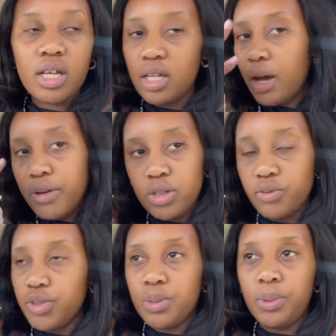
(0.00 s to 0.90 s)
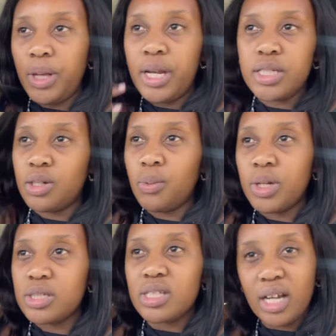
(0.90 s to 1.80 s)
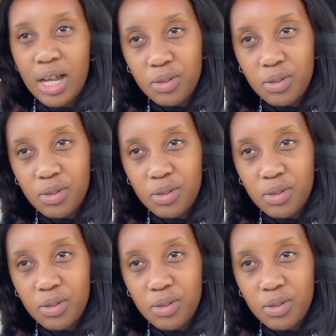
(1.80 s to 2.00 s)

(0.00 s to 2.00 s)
I was not visible, and I don't want that kind